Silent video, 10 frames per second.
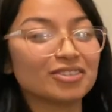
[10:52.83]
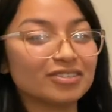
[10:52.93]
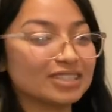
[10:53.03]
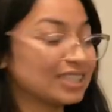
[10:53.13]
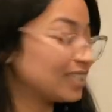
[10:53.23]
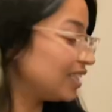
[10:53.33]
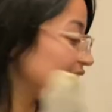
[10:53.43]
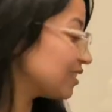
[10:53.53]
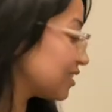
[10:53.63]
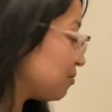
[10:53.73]
So the
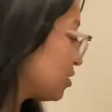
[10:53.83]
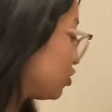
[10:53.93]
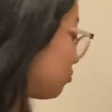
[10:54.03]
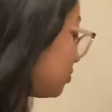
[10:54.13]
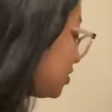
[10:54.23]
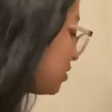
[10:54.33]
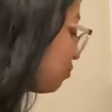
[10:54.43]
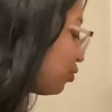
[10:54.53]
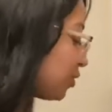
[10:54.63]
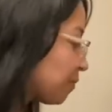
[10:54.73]
thing is gonna be super
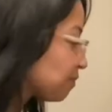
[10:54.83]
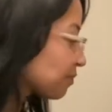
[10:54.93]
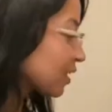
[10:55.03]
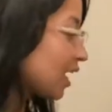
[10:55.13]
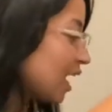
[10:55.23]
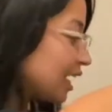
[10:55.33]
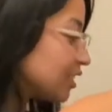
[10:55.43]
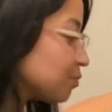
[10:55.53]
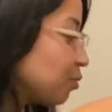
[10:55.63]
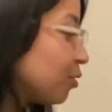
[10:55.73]
simple.
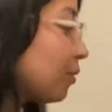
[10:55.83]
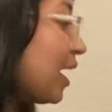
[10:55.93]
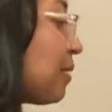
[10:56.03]
I just put my